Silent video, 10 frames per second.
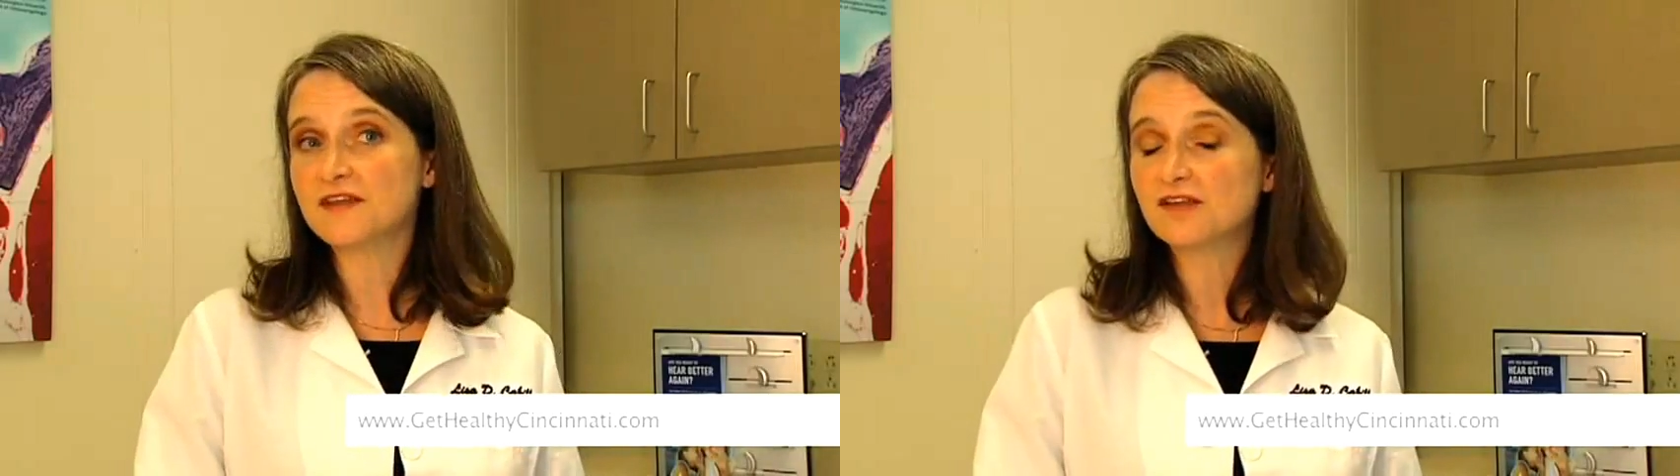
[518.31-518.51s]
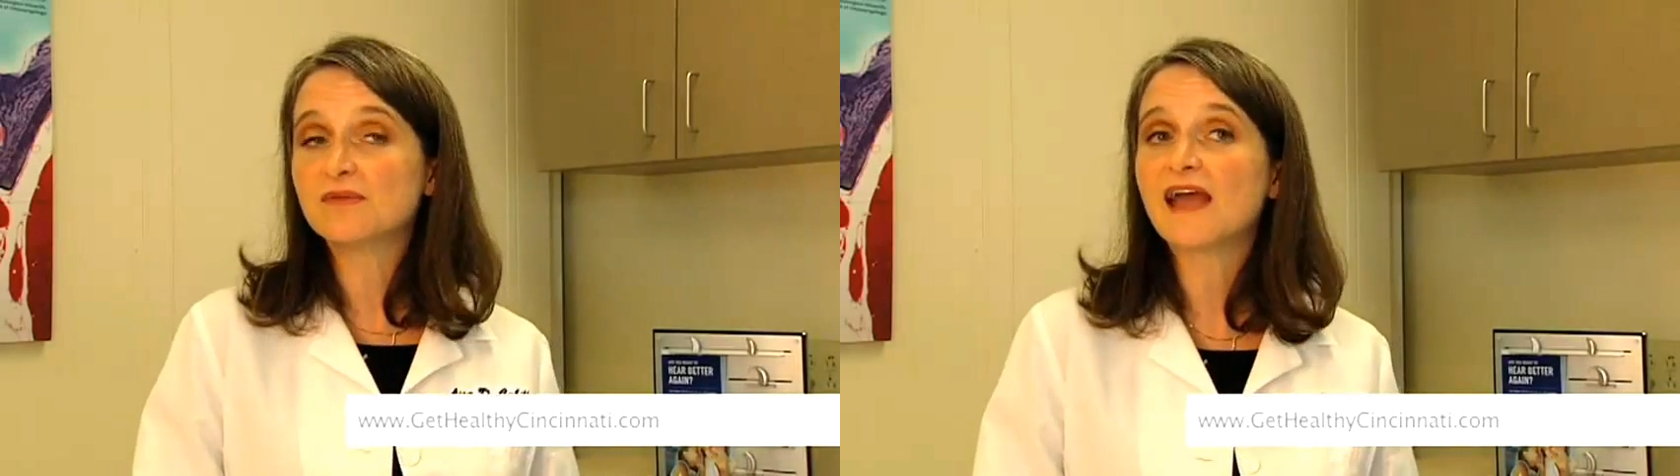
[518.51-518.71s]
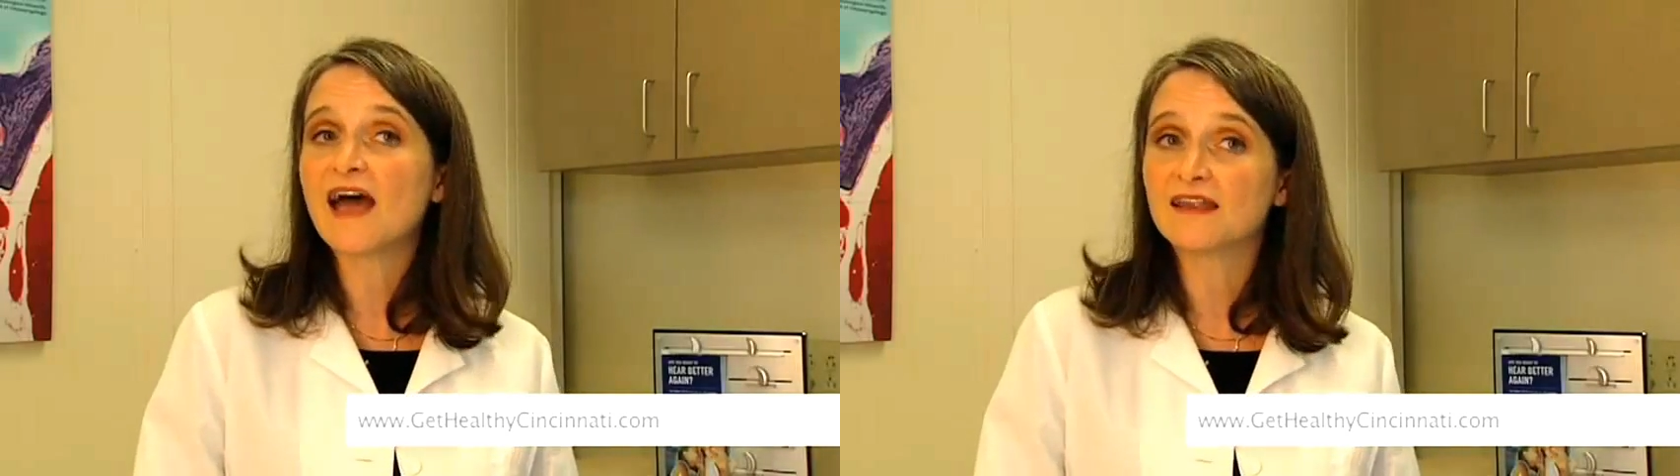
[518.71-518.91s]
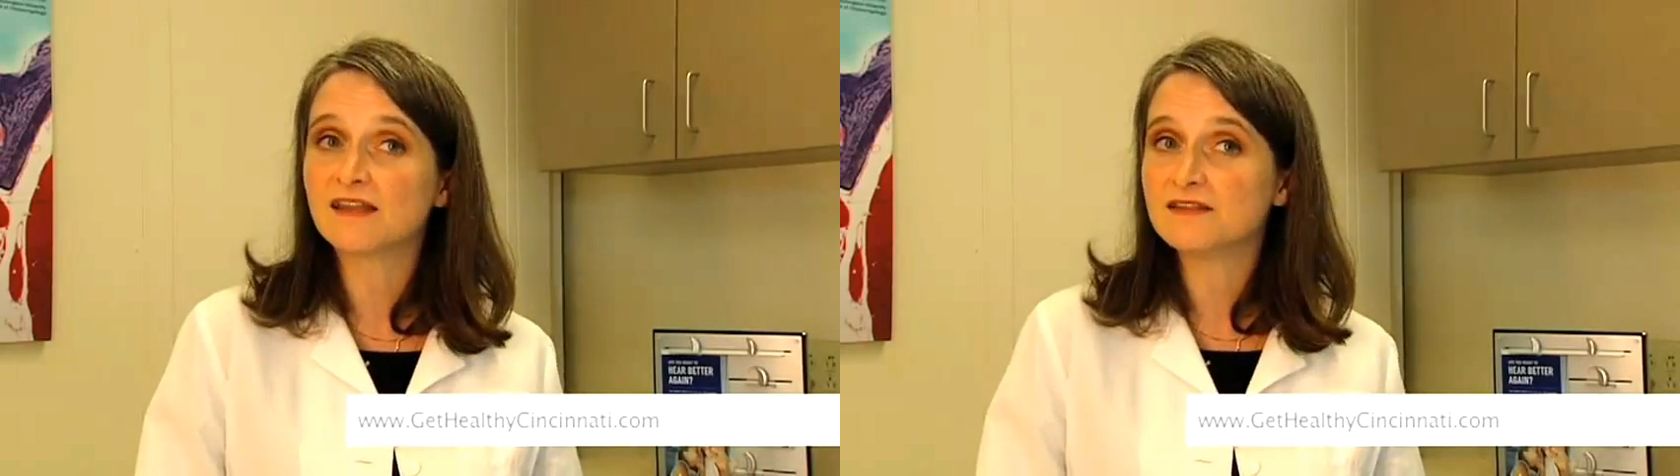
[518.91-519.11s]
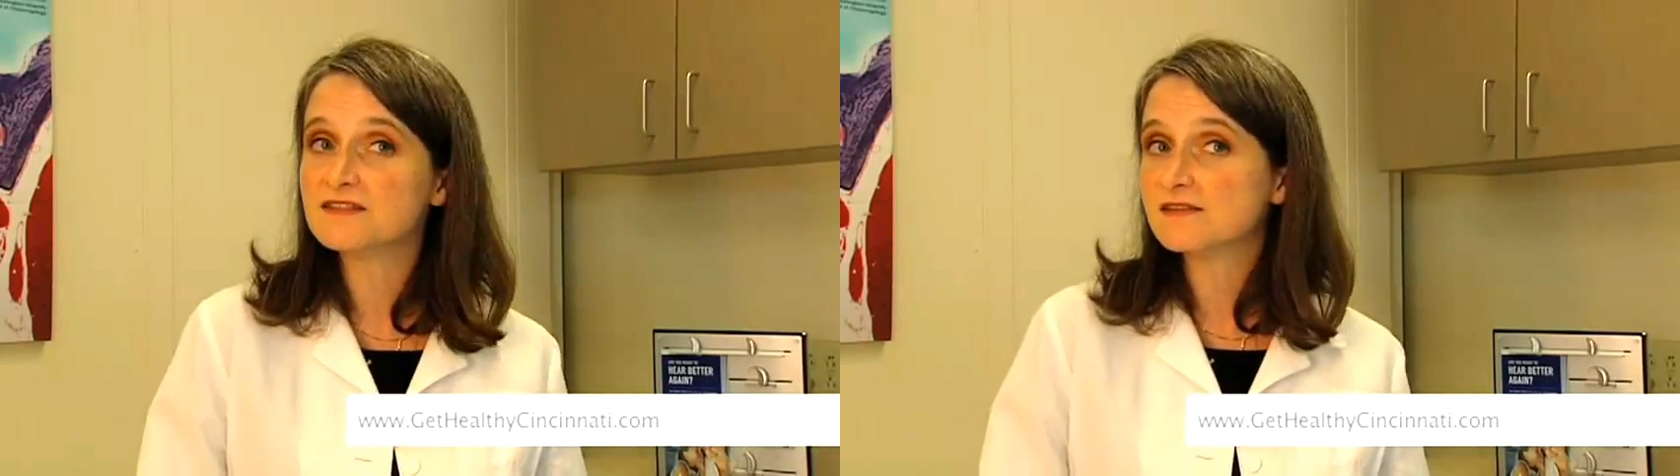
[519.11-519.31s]
that can be
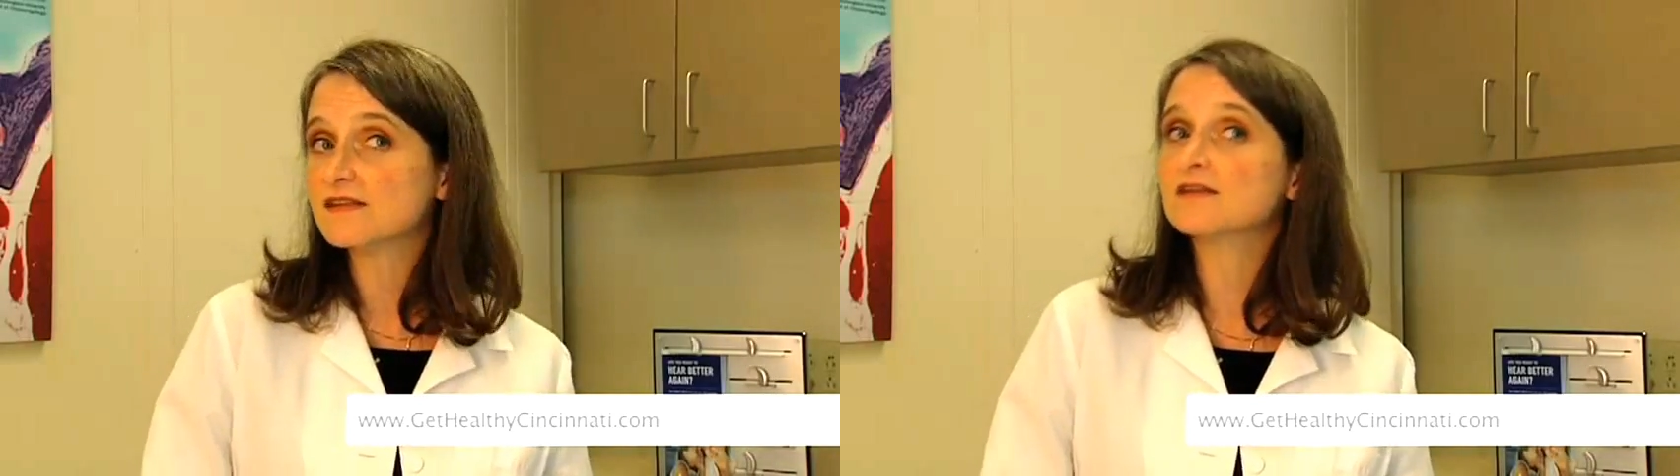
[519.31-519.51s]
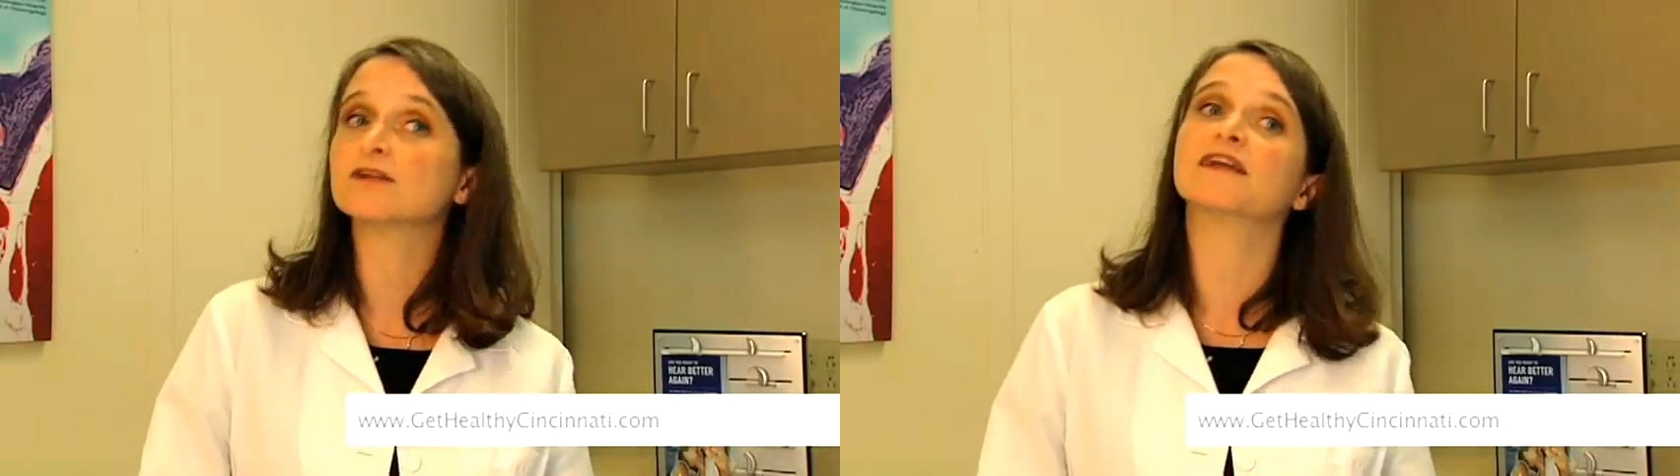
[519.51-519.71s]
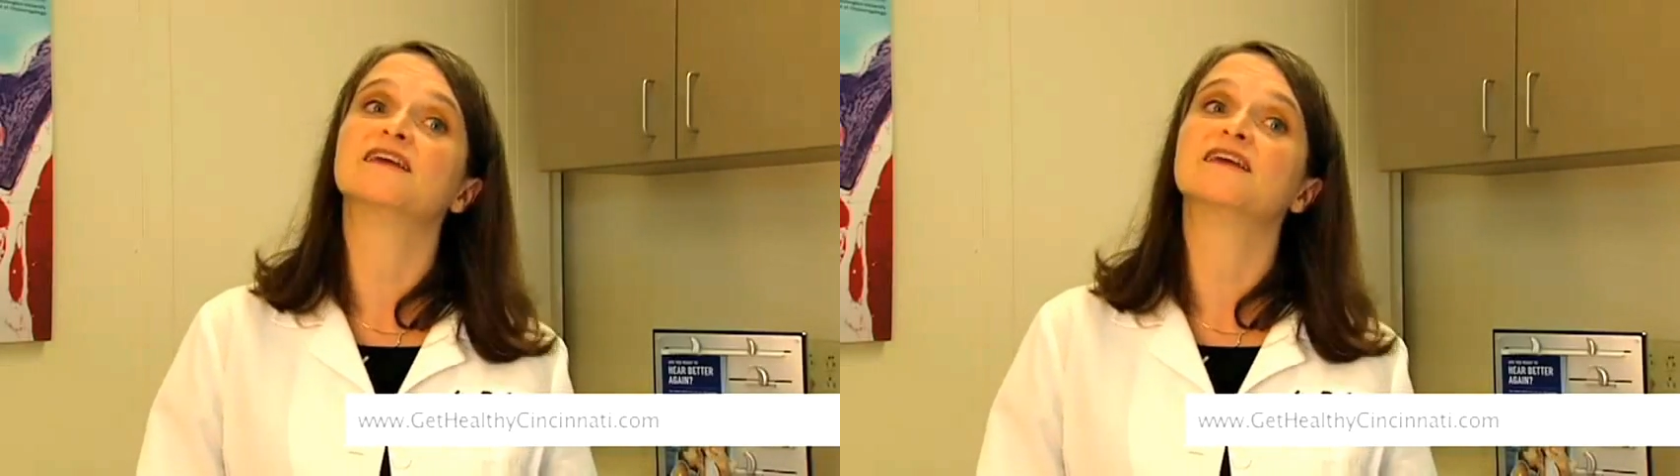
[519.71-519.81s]
added into the hearing